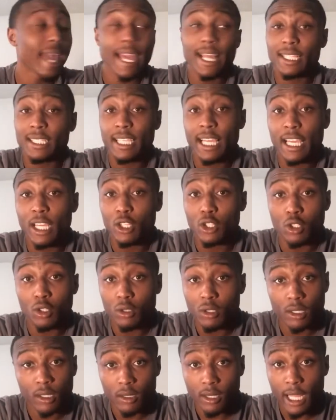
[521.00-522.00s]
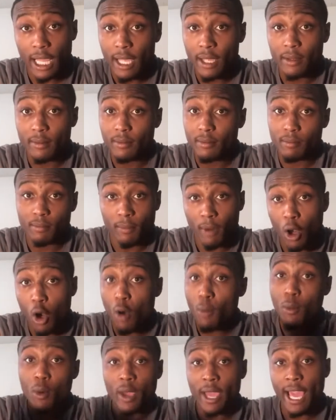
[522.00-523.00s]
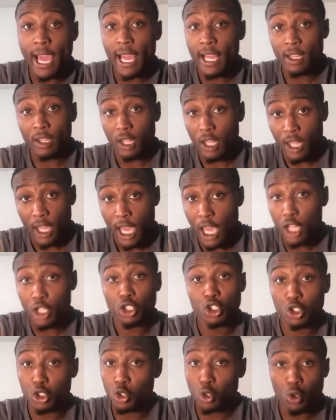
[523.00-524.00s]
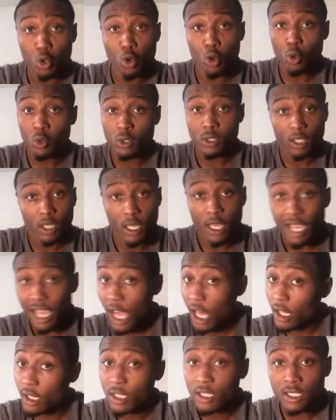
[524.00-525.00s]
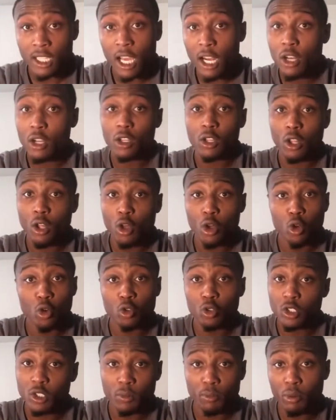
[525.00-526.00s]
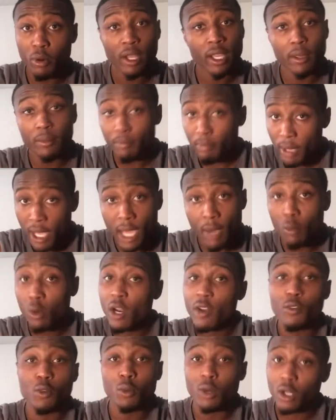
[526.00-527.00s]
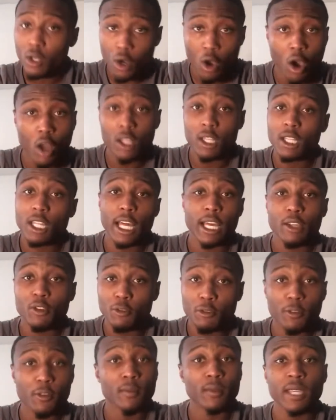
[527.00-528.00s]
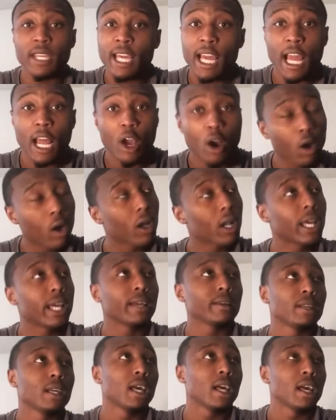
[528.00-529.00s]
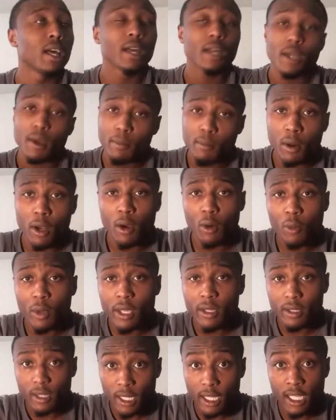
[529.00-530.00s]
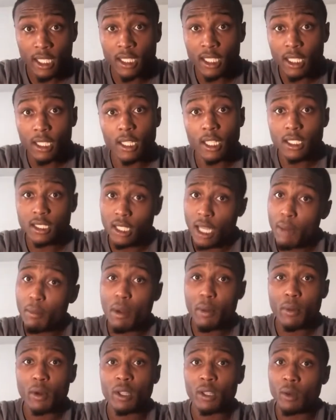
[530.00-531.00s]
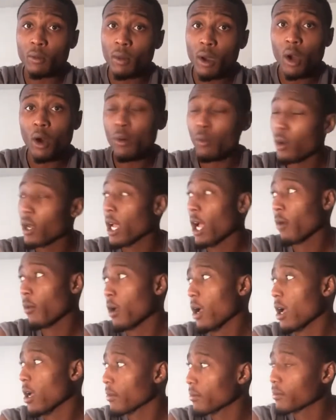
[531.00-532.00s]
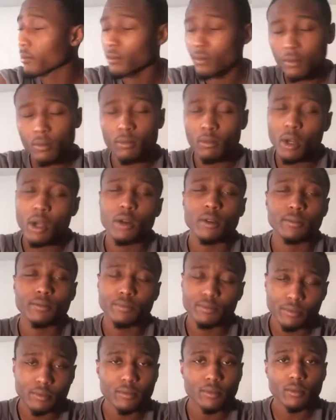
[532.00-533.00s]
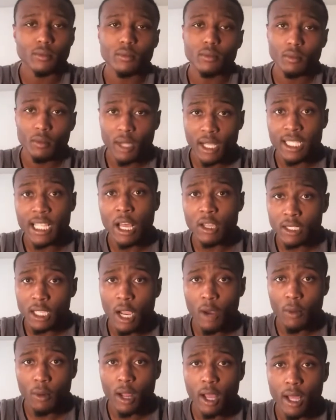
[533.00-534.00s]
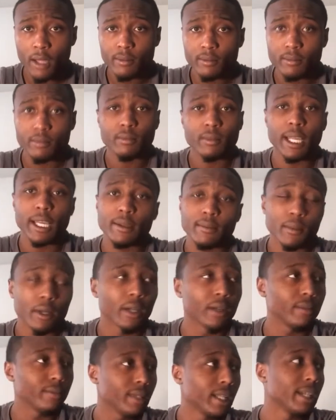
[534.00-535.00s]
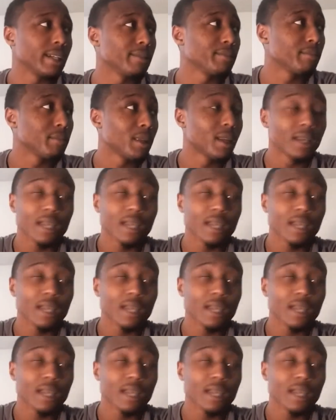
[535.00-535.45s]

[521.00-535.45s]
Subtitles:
ain't taking, like, my homeboy had hella shoes, hella designer clothes, Supreme, babe, whatever you want to call it, like, you feel me? He had all that. But we, because listen, I remember when my homeboy got robbed, bro, his house got robbed, like, bro, like,